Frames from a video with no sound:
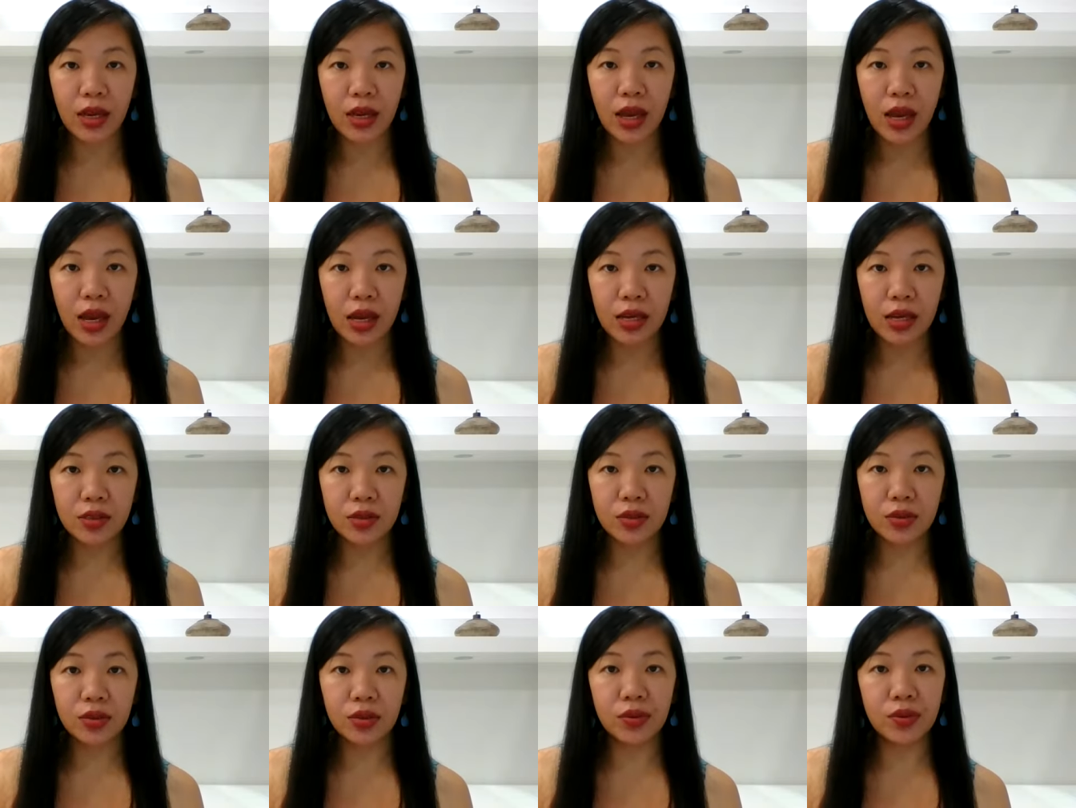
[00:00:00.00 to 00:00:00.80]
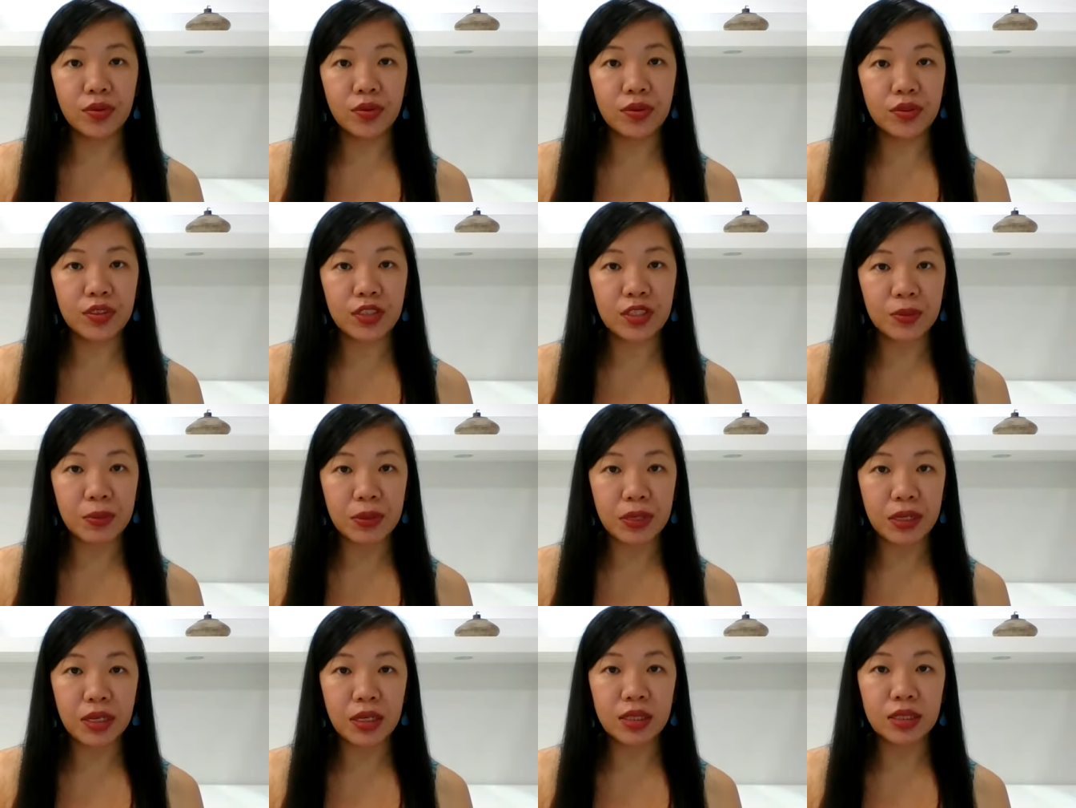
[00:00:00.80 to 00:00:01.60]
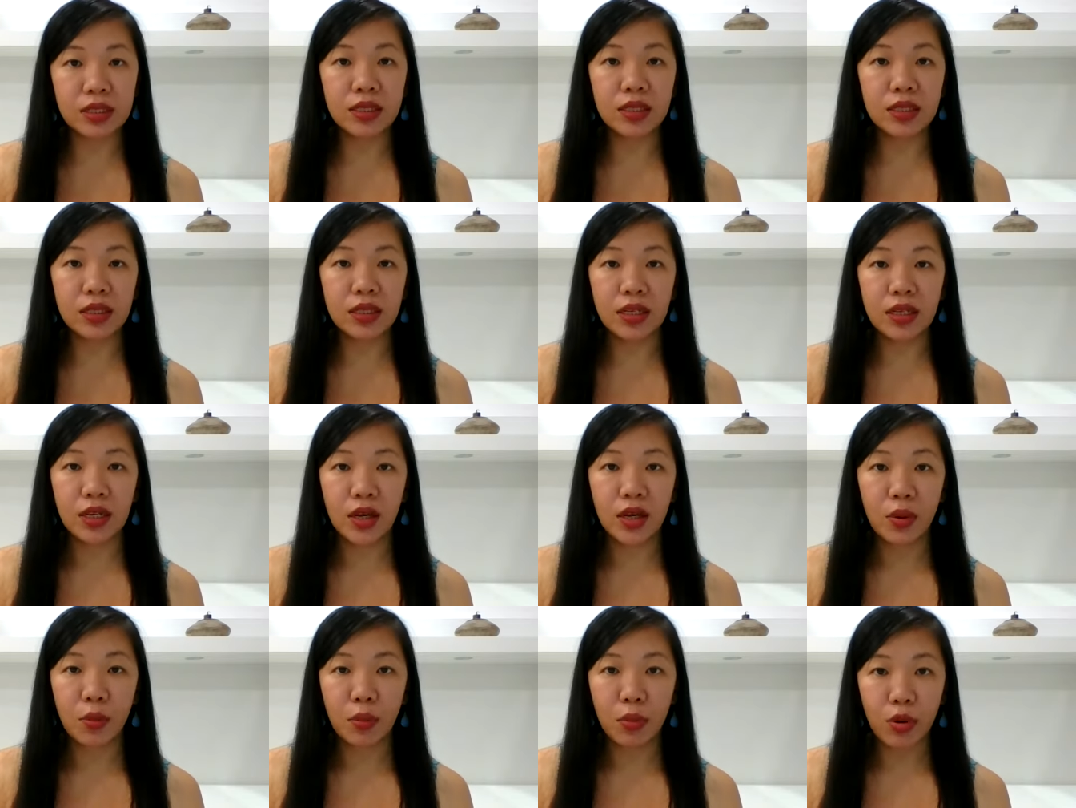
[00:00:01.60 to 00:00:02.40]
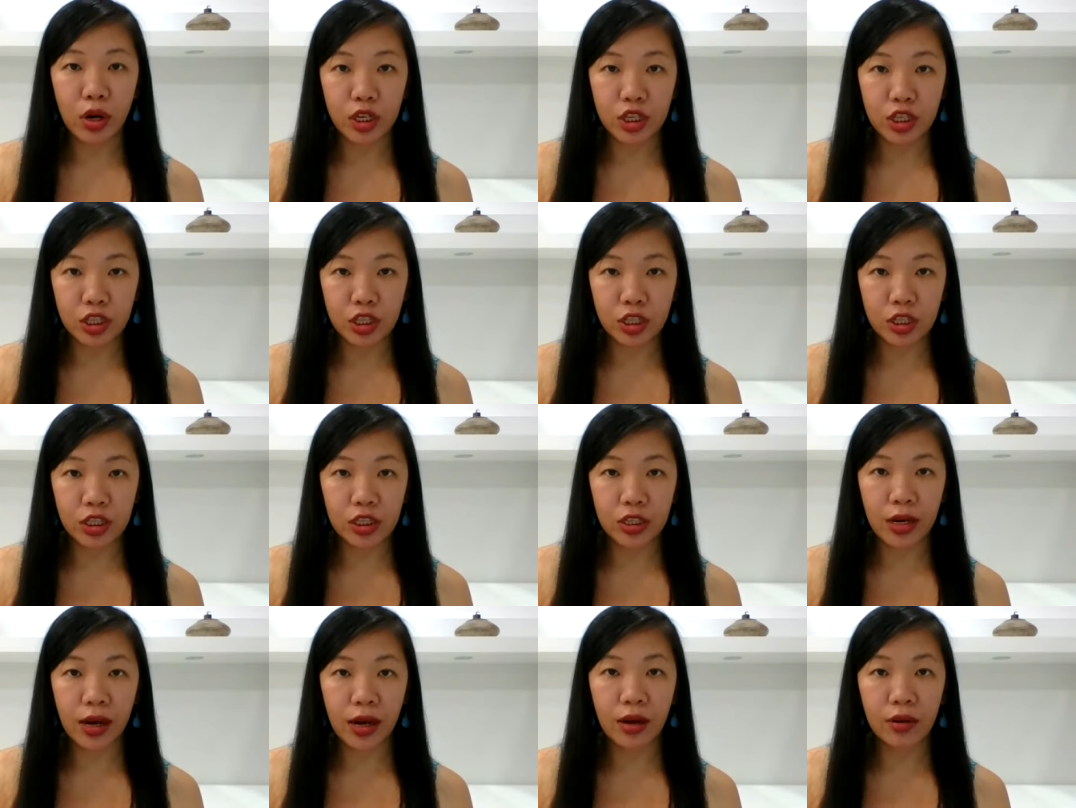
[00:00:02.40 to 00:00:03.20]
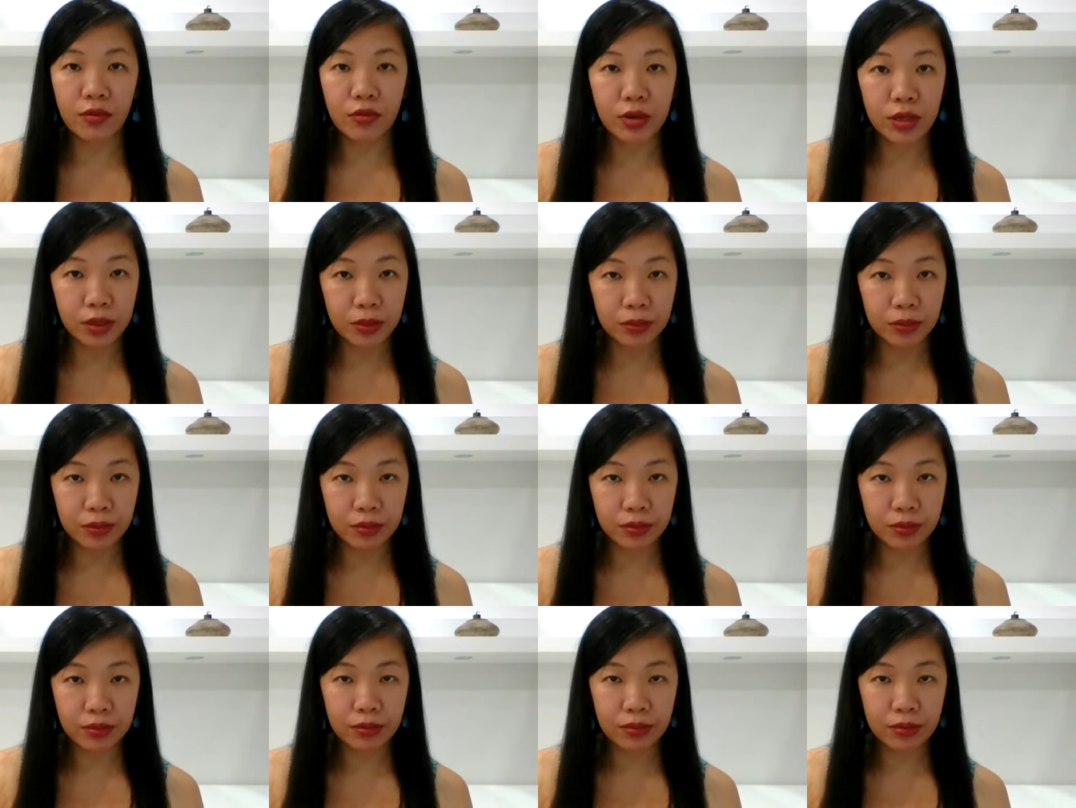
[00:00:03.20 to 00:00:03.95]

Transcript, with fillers: has to do with speed, pressure, and rhythm.